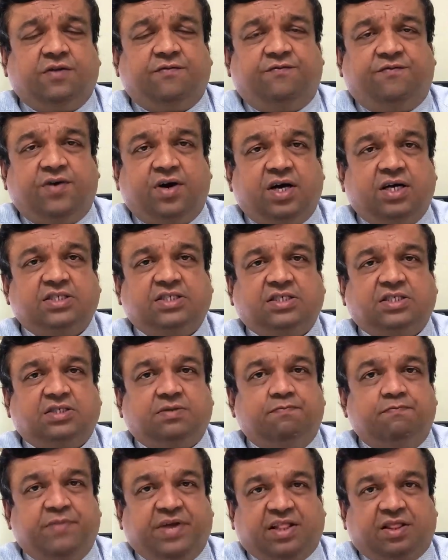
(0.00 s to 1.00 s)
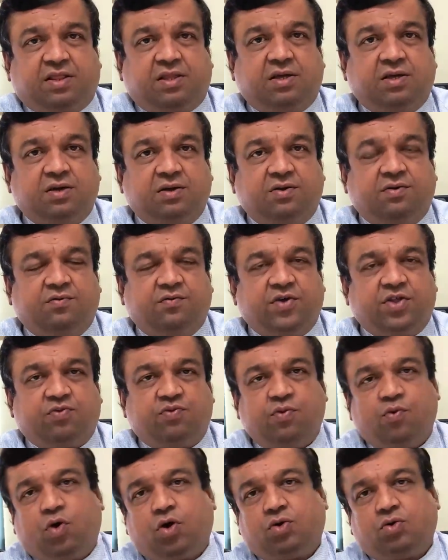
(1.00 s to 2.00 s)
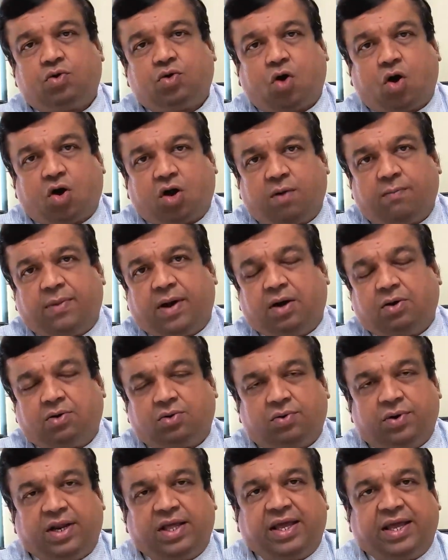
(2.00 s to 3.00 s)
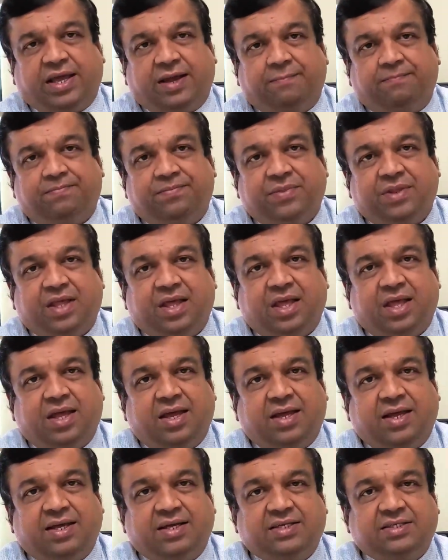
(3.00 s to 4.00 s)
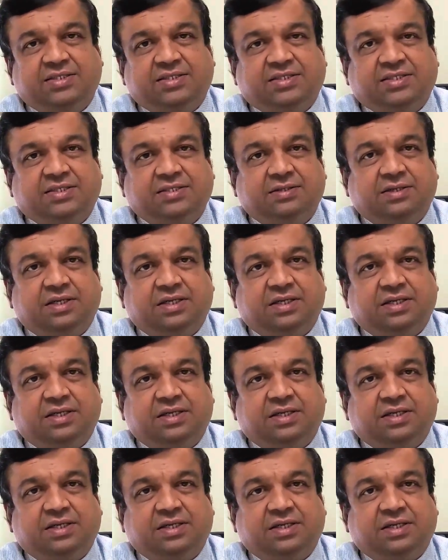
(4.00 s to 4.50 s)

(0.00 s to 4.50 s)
the first myth which we want to talk about today is